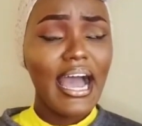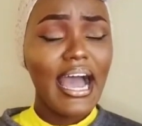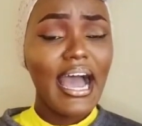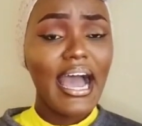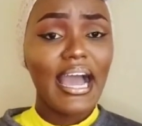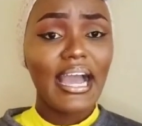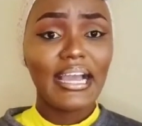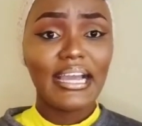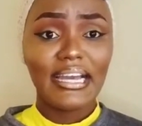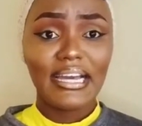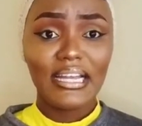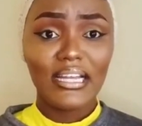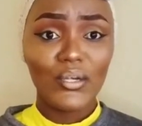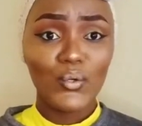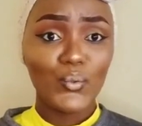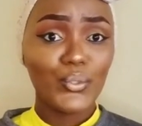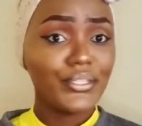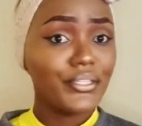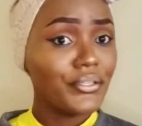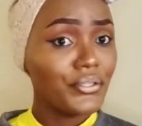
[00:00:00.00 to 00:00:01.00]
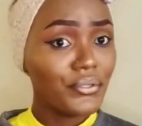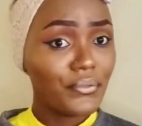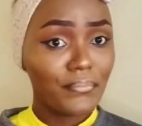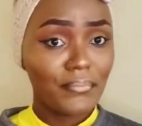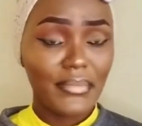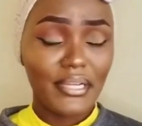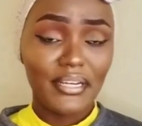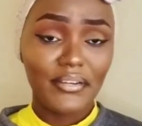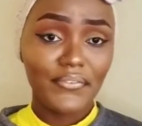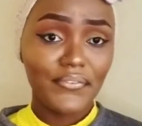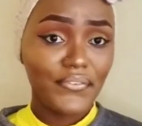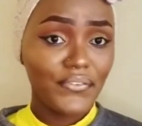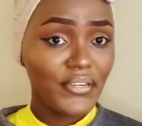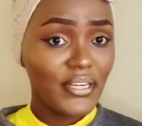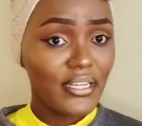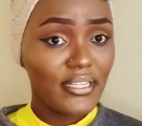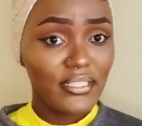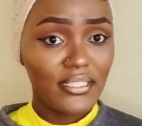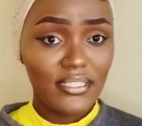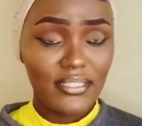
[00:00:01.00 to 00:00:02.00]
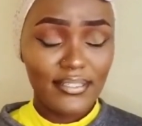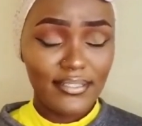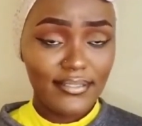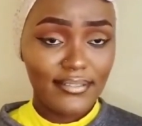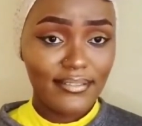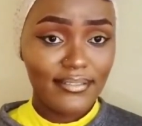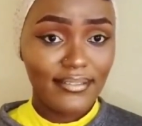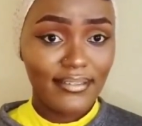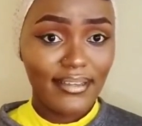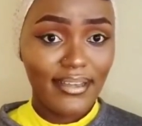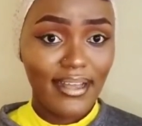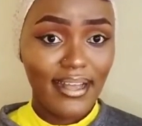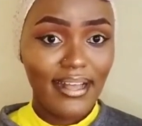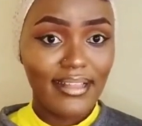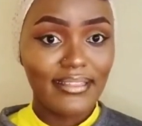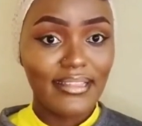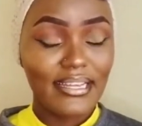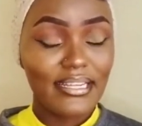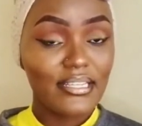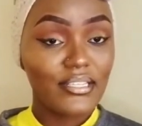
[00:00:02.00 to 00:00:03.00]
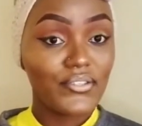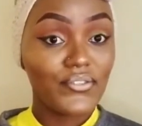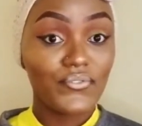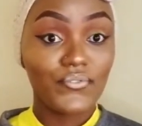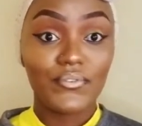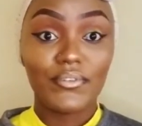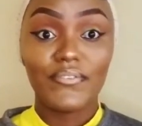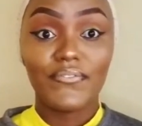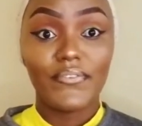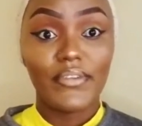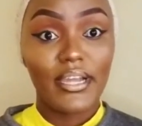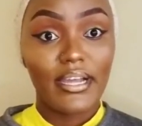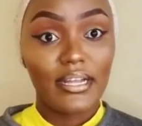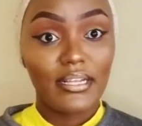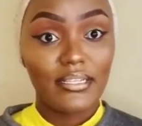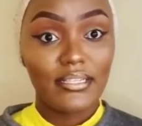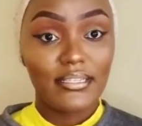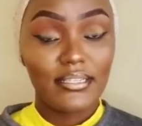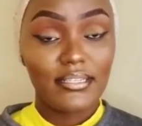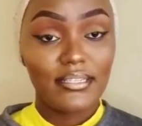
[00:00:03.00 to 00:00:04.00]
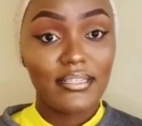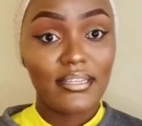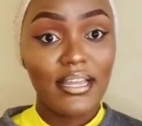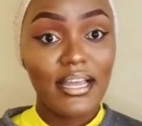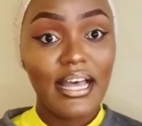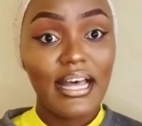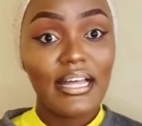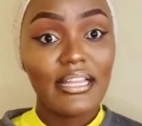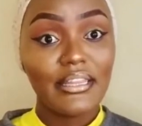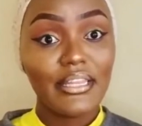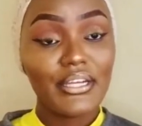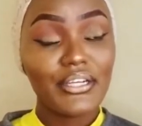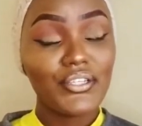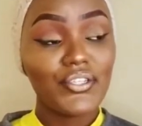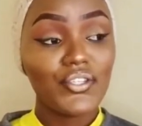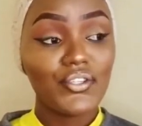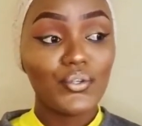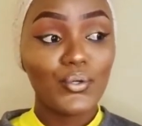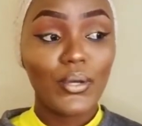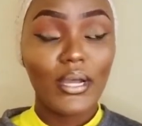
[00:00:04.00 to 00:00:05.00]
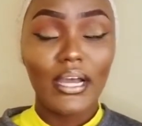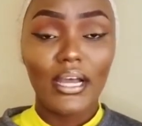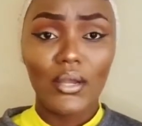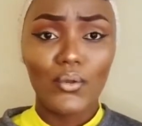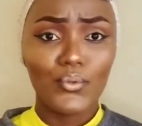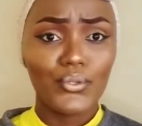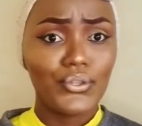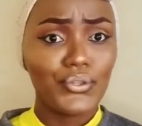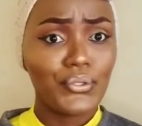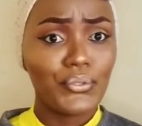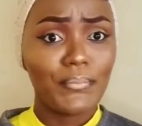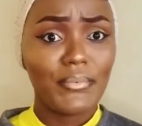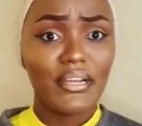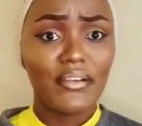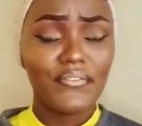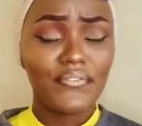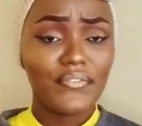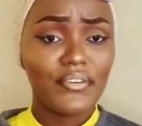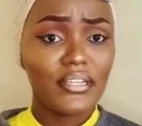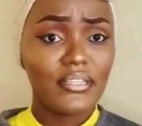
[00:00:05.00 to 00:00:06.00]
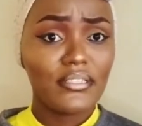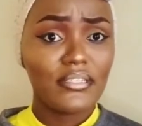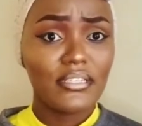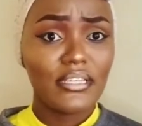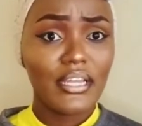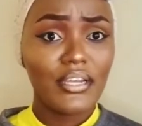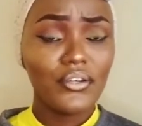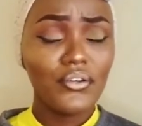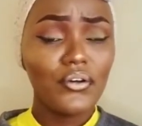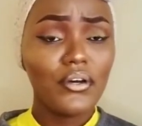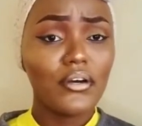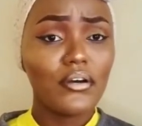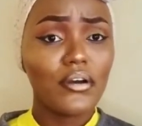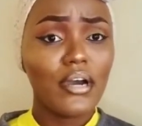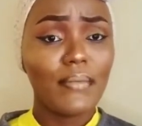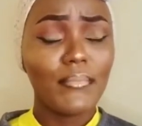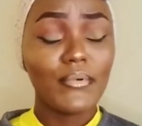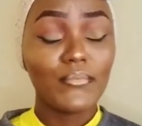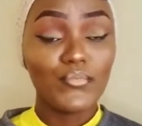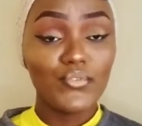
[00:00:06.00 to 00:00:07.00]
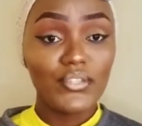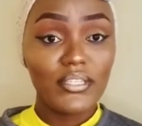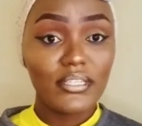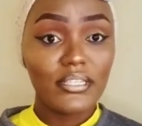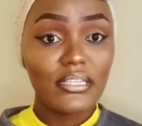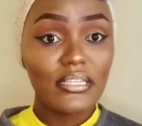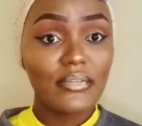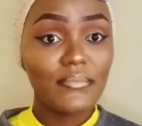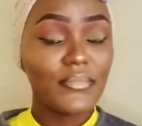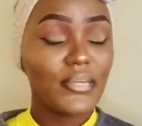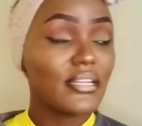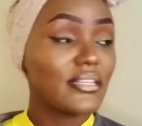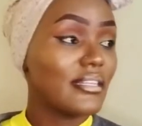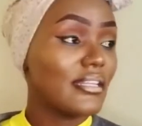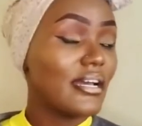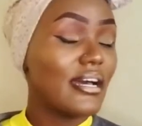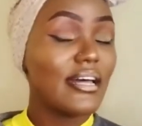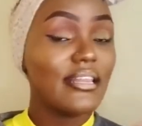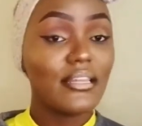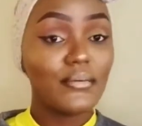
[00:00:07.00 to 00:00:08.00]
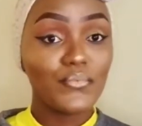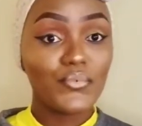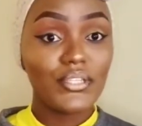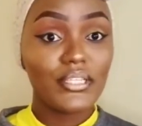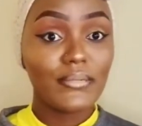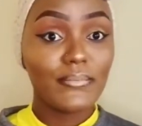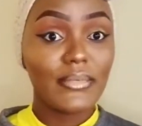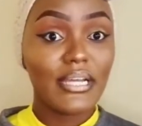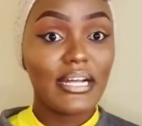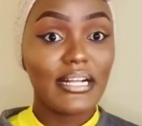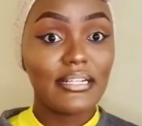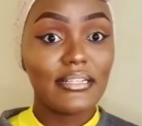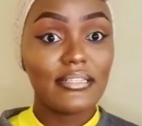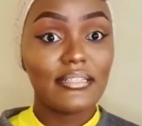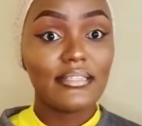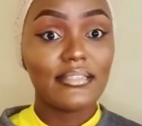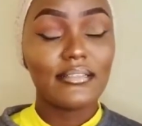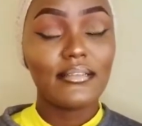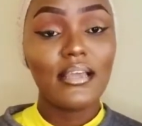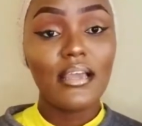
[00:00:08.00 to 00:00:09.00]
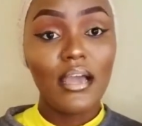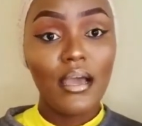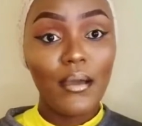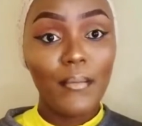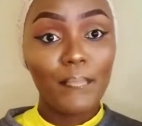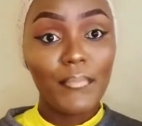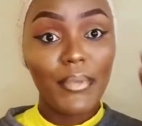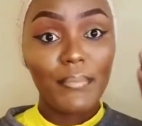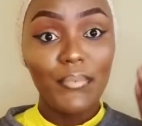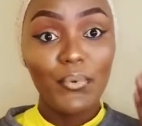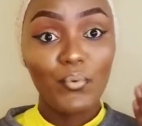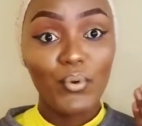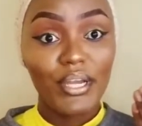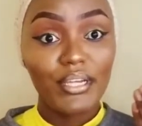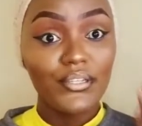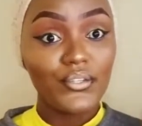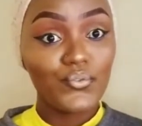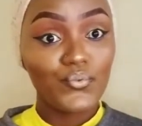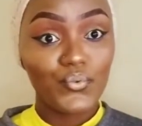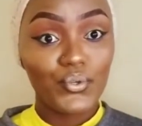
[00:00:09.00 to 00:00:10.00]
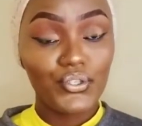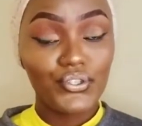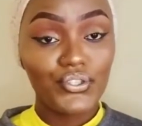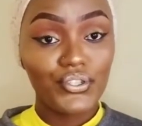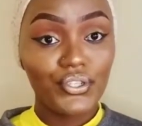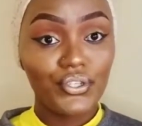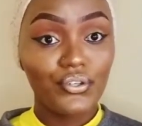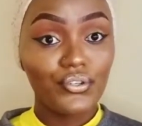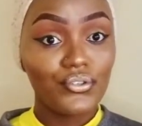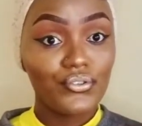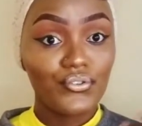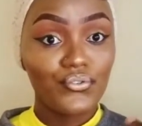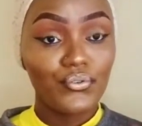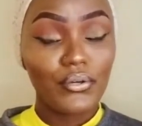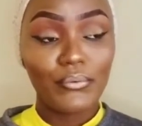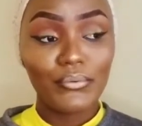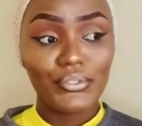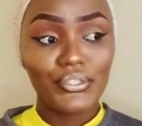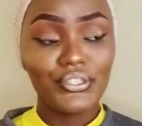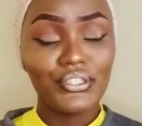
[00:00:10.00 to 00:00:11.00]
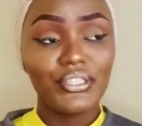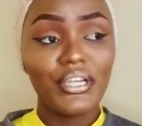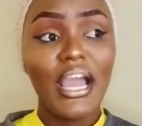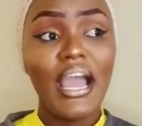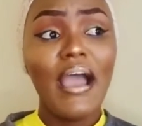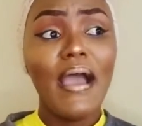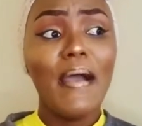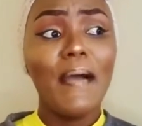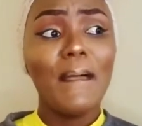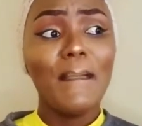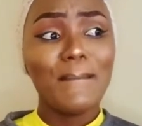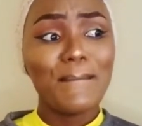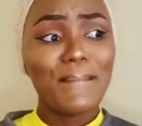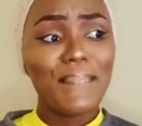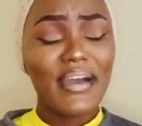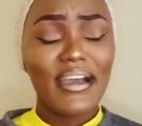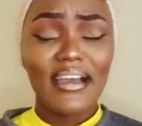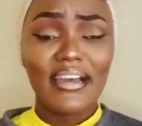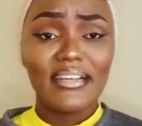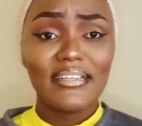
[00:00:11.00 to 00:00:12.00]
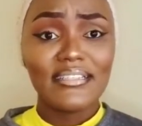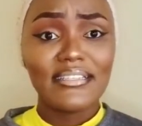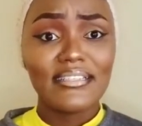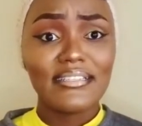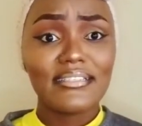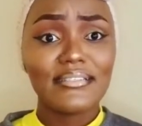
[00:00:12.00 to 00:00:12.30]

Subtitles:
a girl with no male friends, and that is so difficult. There is no girl with no male friends. I know I'm a Muslim, and the other Muslim girls, maybe one is watching or two are watching, but